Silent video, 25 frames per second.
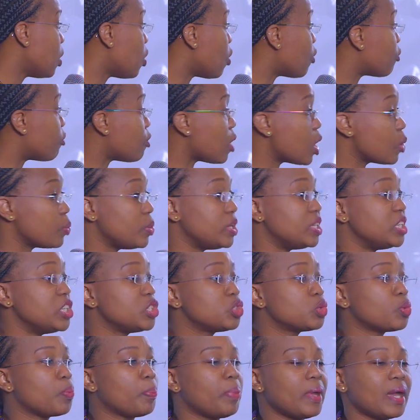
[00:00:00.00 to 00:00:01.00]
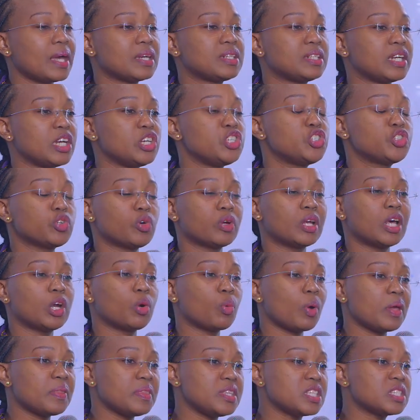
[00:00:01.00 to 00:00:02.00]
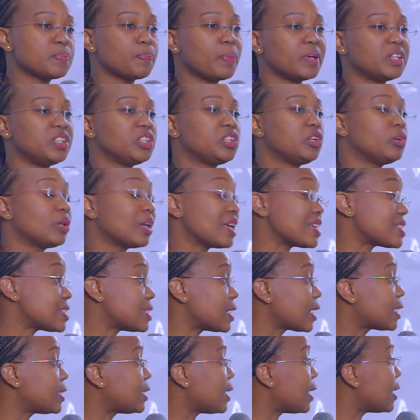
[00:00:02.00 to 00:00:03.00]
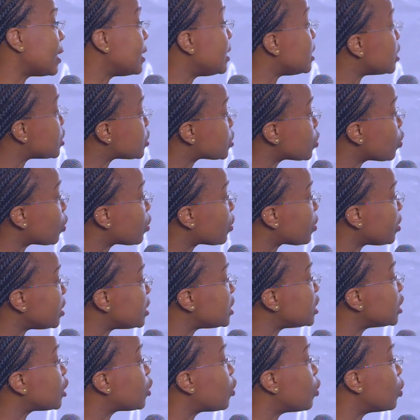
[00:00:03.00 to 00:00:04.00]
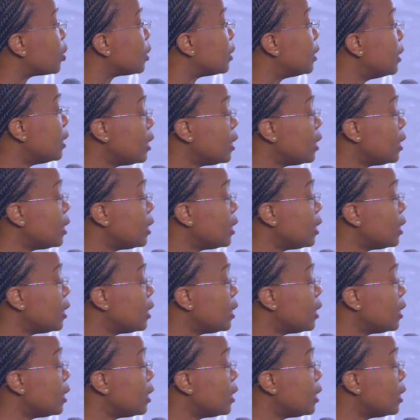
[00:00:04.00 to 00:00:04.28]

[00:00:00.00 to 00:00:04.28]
of why we need to pay attention and why this particular sector is so critical.